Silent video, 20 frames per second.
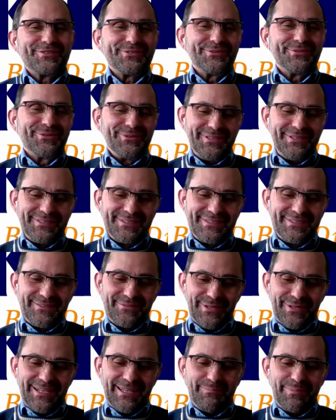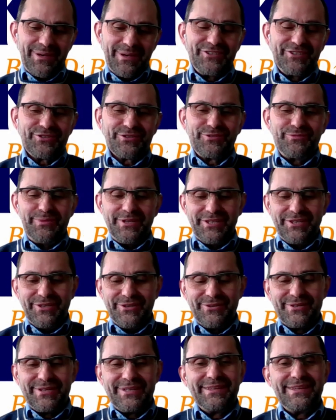So it's really a pleasure to be
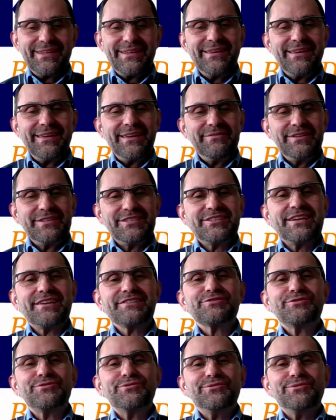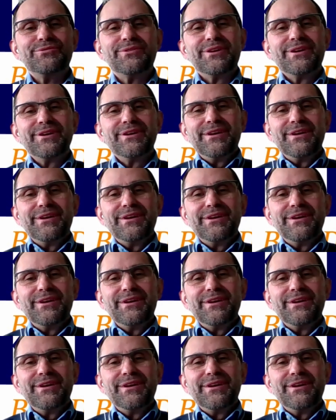here and have a chance to